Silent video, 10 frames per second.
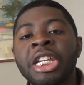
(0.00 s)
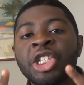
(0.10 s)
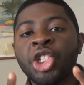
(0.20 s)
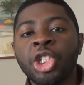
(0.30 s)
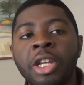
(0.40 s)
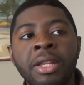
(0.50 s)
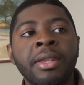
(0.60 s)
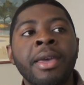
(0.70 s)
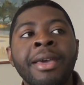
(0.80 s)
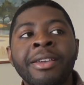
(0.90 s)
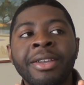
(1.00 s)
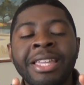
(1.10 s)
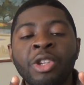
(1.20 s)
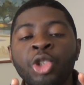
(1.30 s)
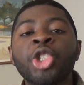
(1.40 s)
you
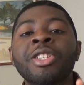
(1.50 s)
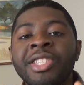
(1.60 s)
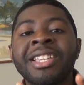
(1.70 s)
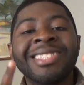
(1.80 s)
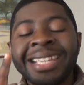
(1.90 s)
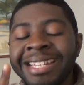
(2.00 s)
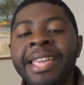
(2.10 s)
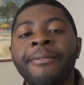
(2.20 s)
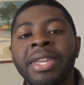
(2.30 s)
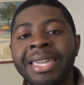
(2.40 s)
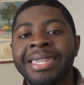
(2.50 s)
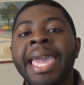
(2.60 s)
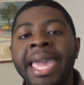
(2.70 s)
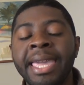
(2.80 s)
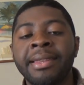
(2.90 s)
should see a significant
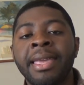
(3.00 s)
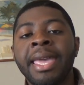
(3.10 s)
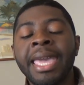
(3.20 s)
gain